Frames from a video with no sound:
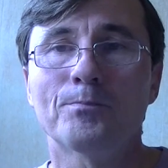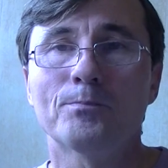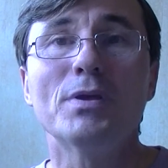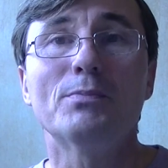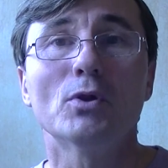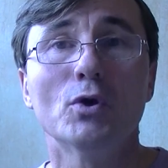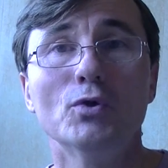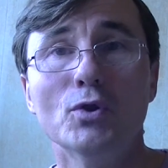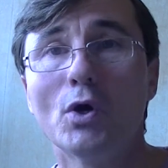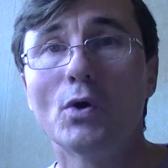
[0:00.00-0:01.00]
people who
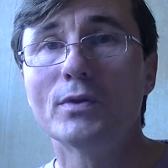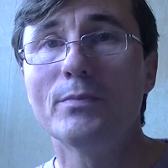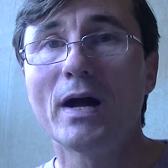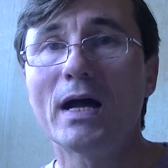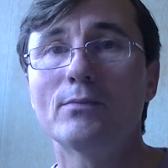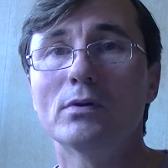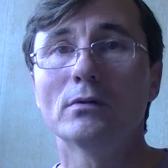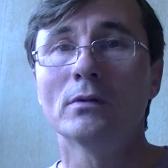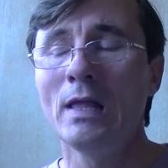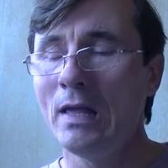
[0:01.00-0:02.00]
know the
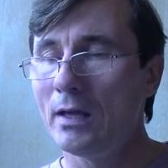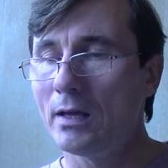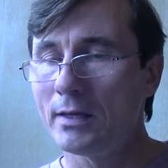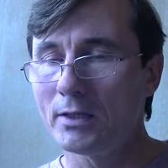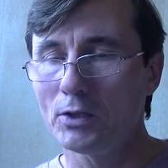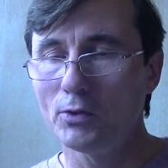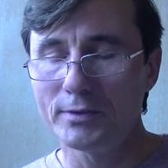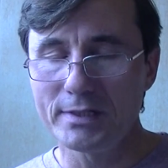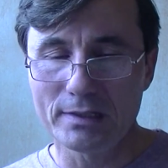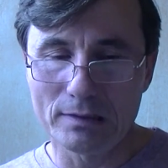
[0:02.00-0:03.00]
Bible,
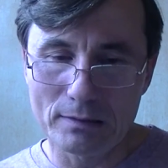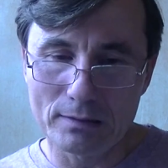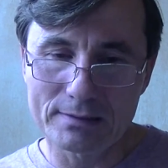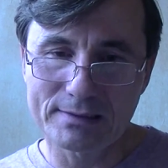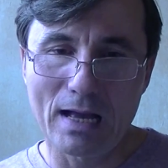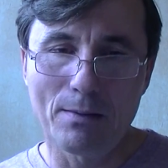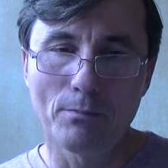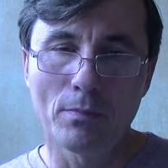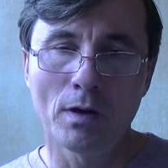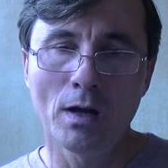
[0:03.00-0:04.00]
including
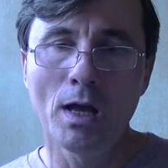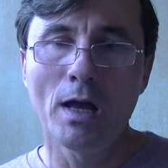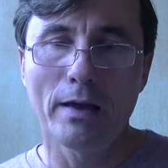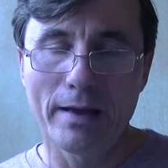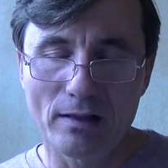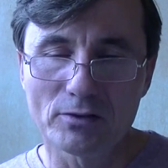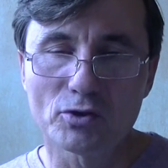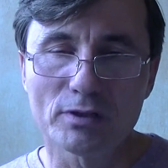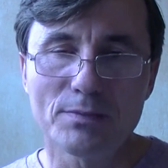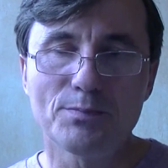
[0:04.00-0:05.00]
some
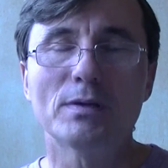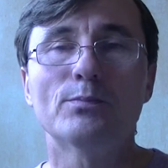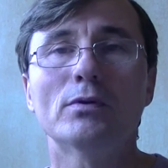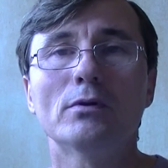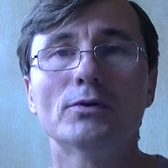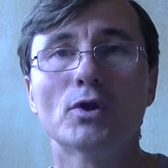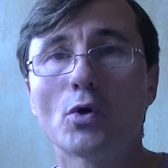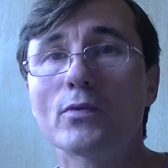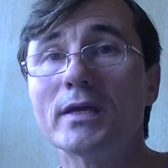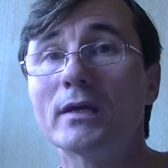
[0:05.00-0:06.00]
elderly people
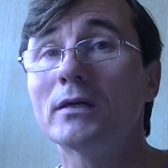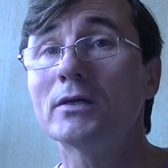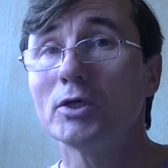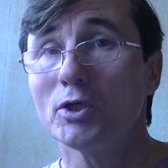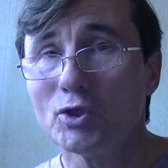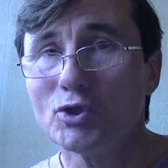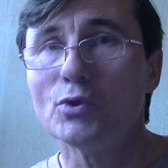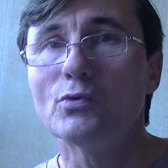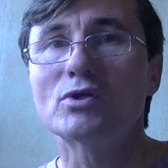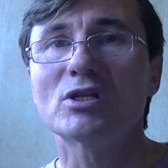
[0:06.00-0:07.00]
knowing
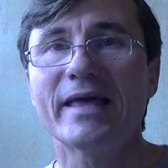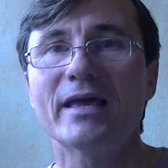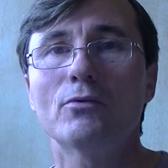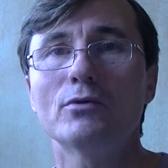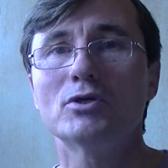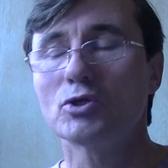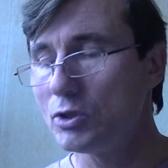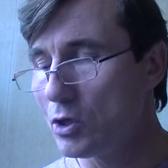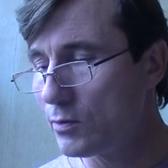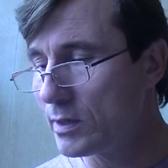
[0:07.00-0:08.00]
Jewish language,
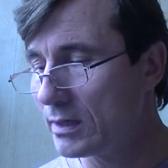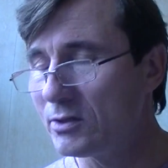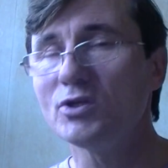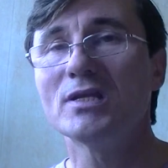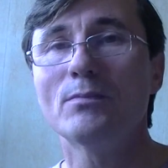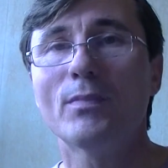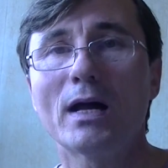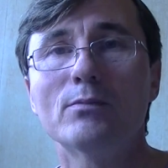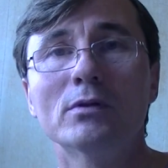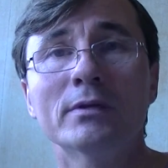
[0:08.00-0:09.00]
knowing reading
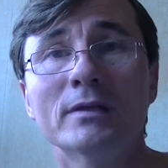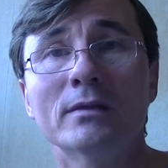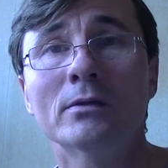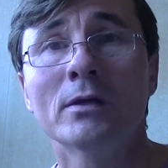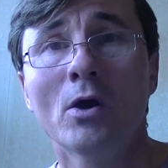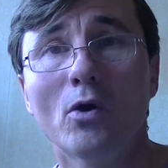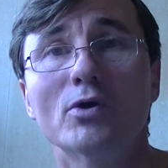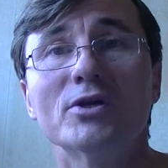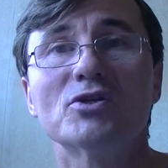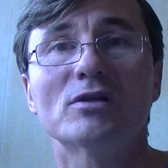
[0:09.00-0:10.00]
Bible in the
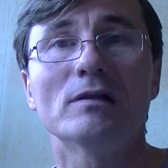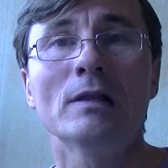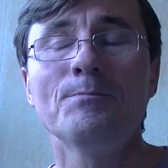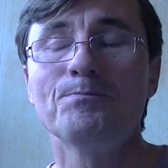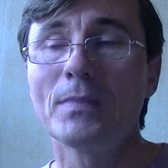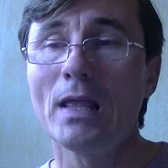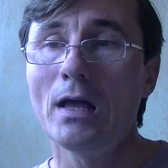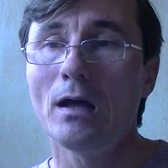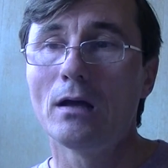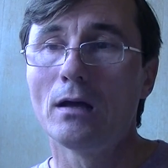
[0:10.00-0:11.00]
original,
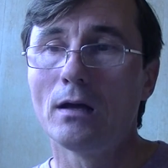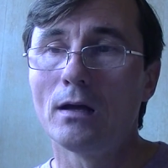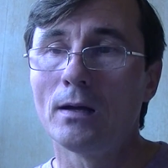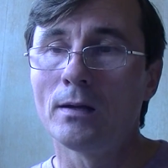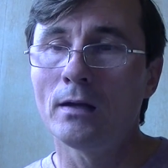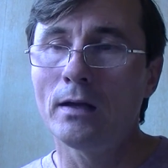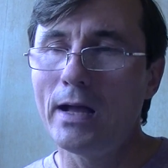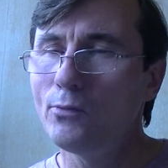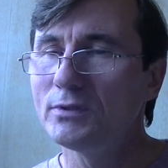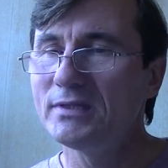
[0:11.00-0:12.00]
I
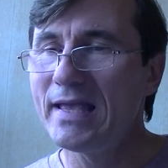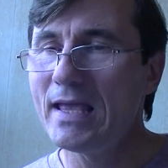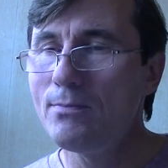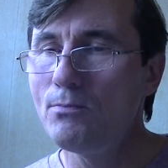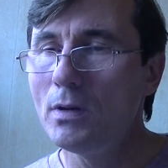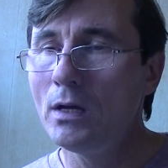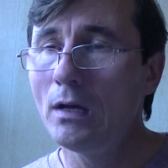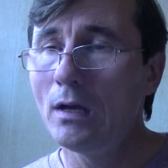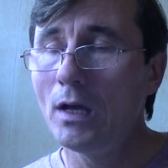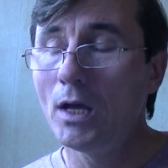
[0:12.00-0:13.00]
would name
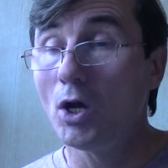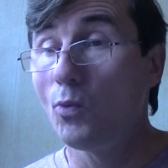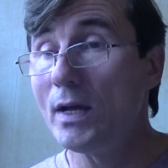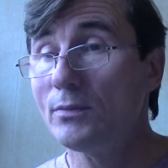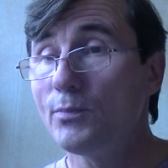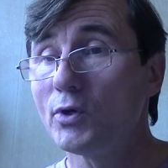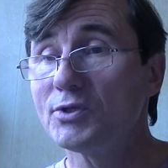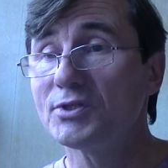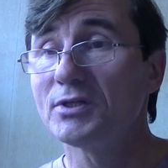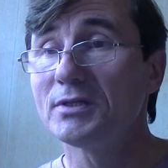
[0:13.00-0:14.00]
one
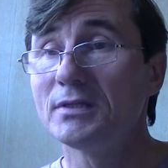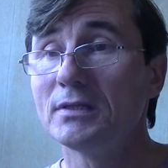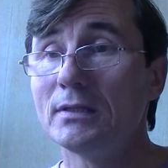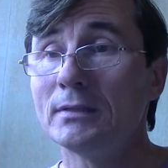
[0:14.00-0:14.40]
person